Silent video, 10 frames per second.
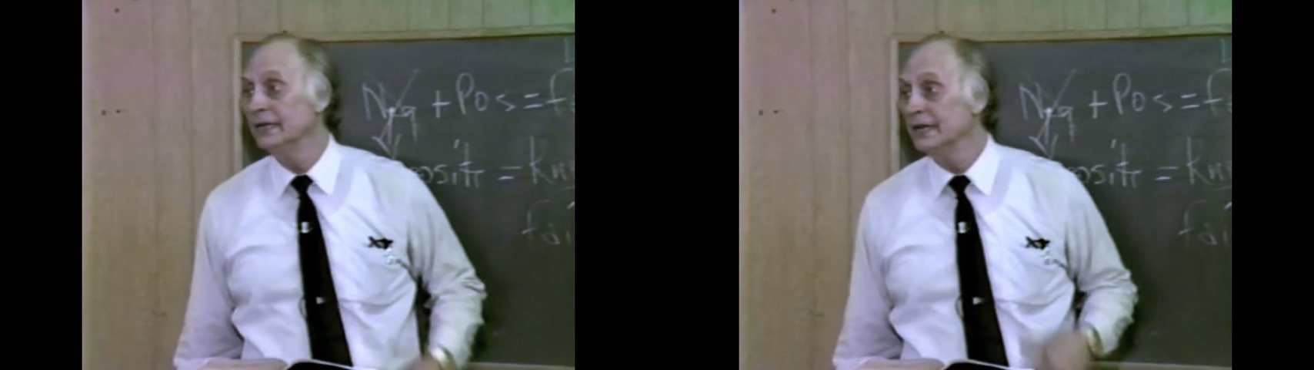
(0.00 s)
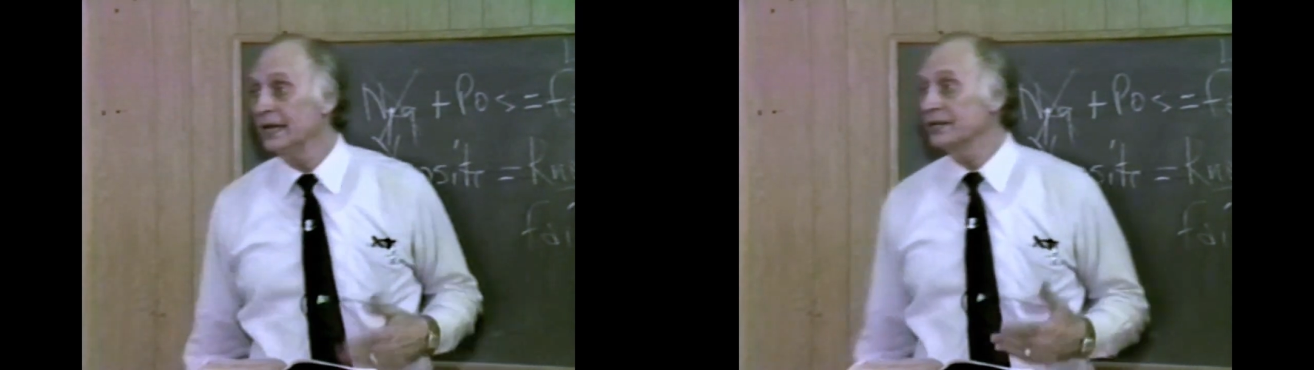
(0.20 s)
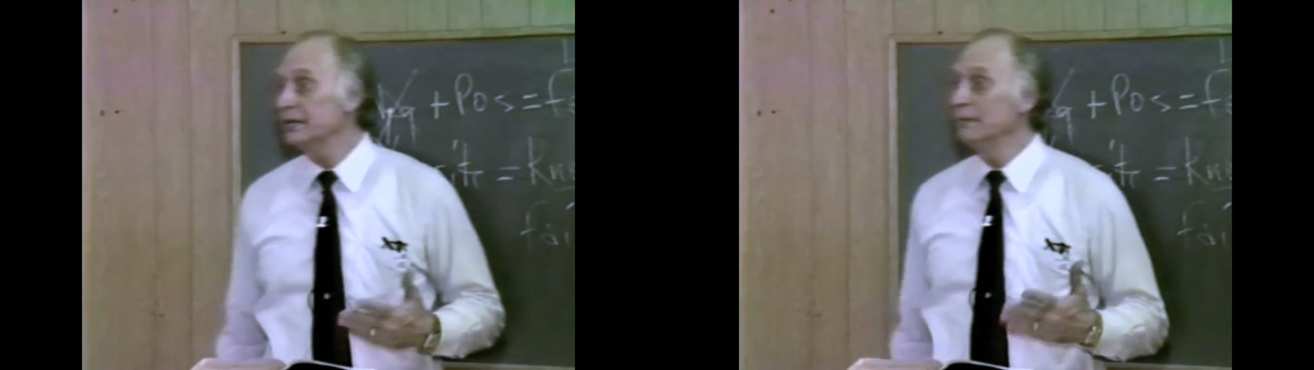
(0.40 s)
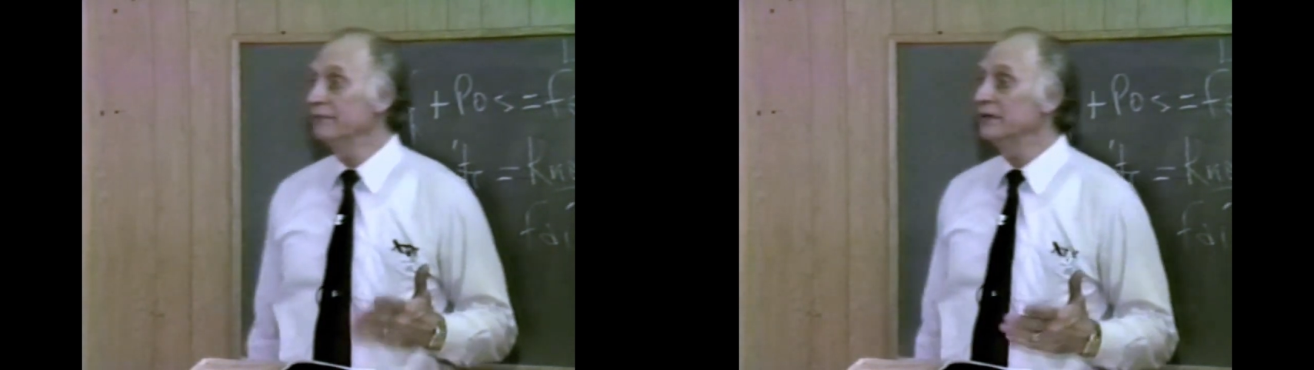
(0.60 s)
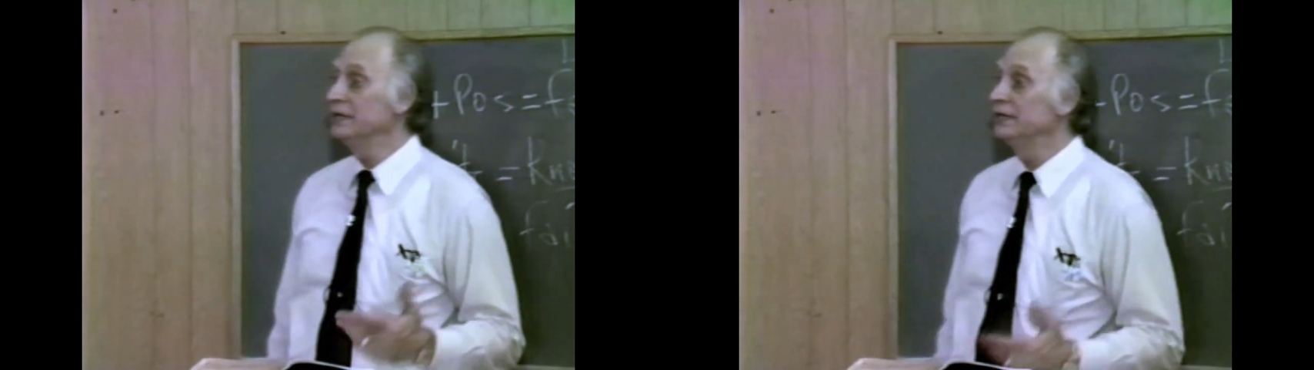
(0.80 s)
Now, some
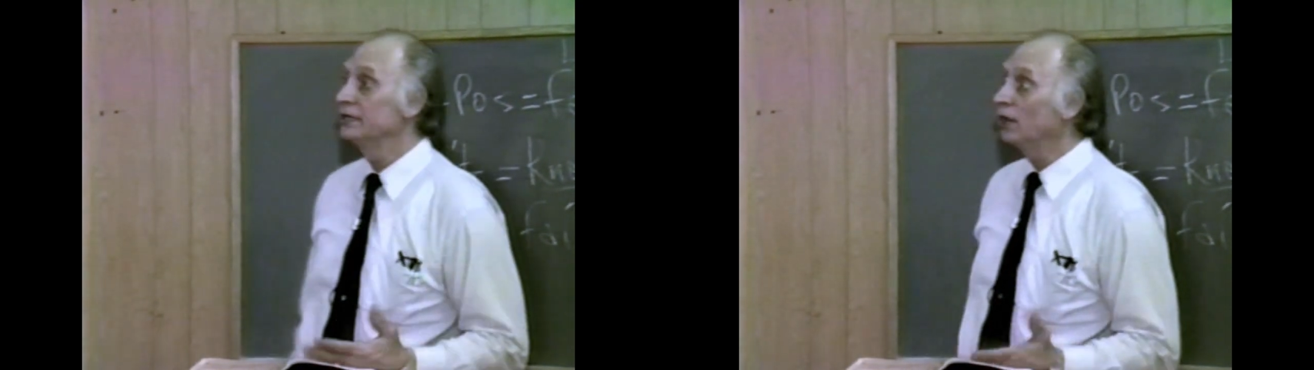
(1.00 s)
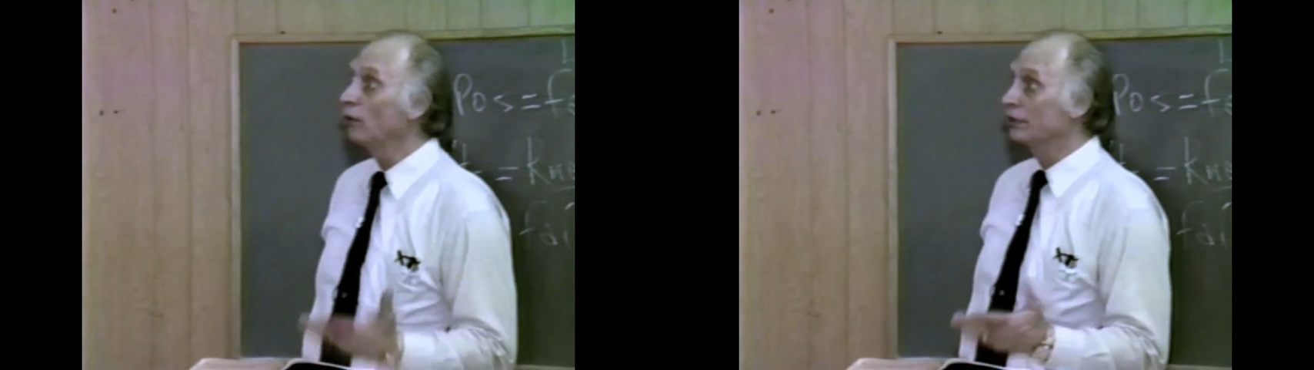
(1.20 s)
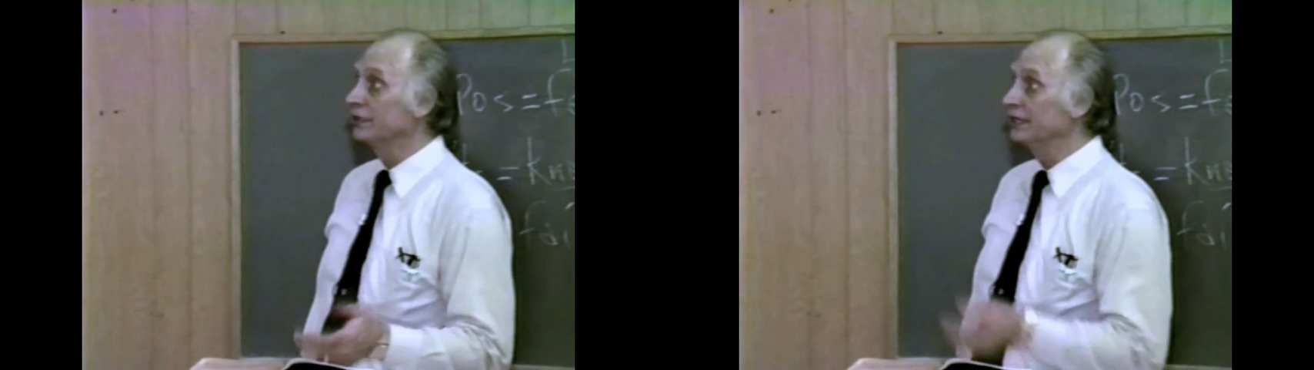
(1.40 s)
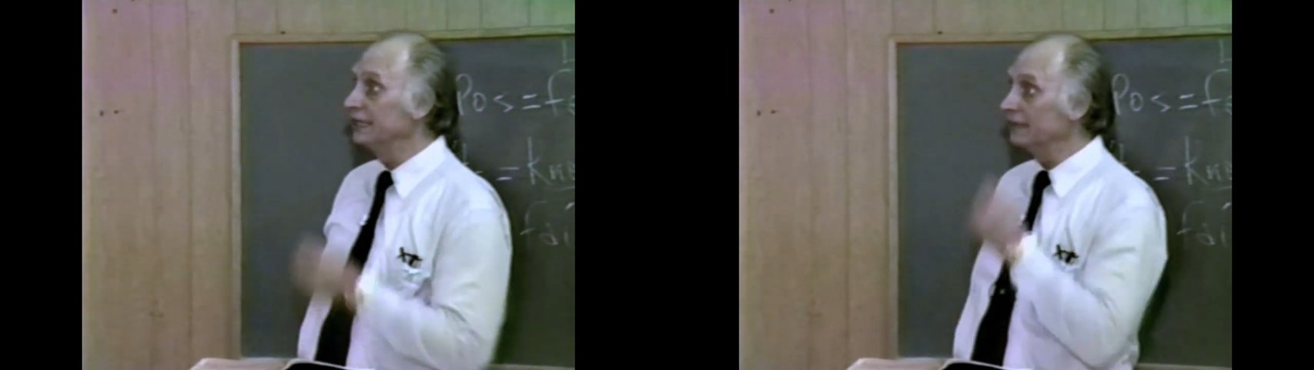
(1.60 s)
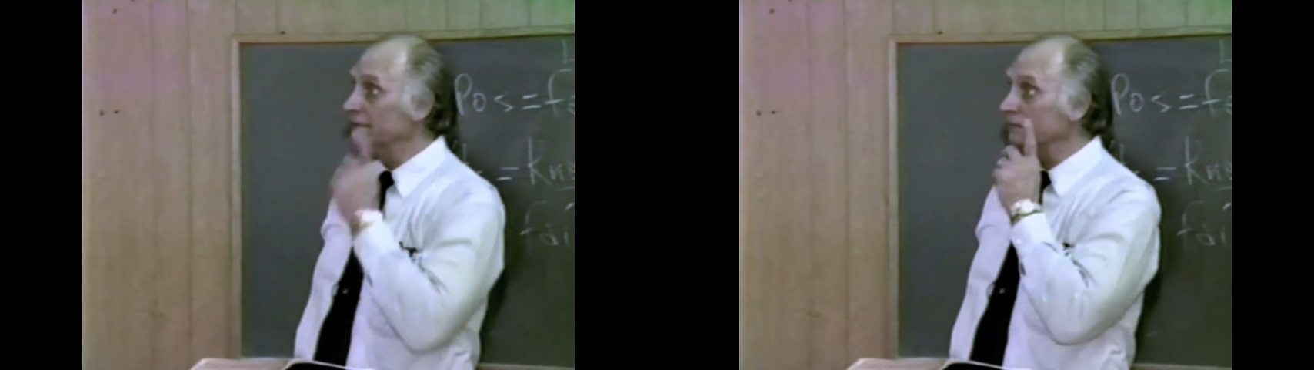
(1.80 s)
of you talk to the
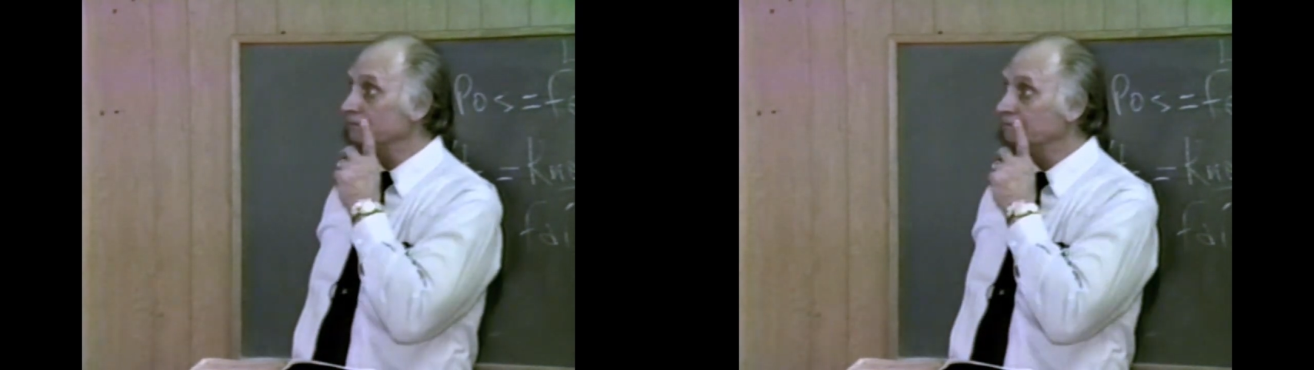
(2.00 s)
devil.